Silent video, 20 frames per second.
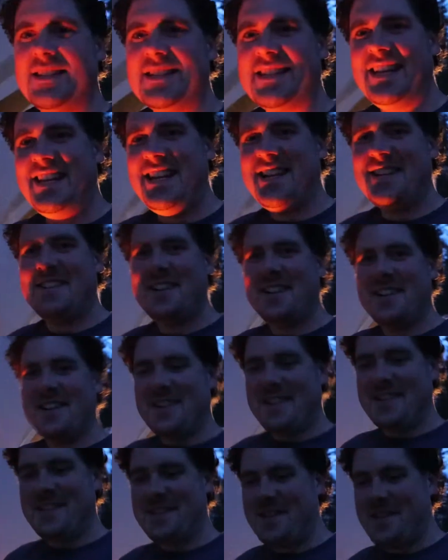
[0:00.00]
It's getting
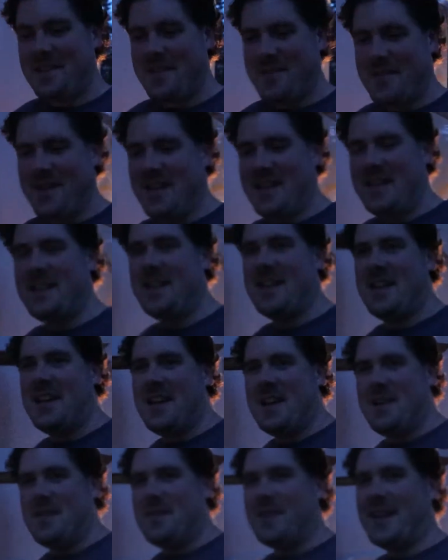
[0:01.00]
dark, so
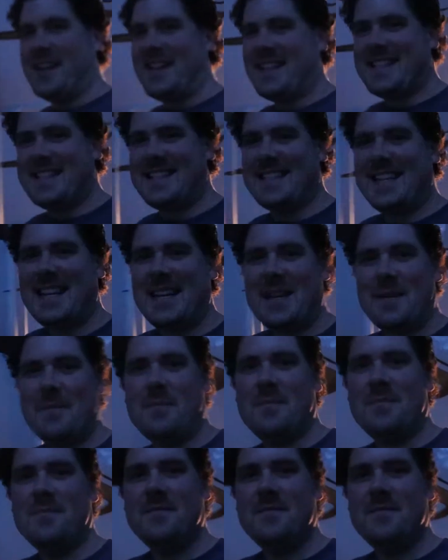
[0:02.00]
we gotta set up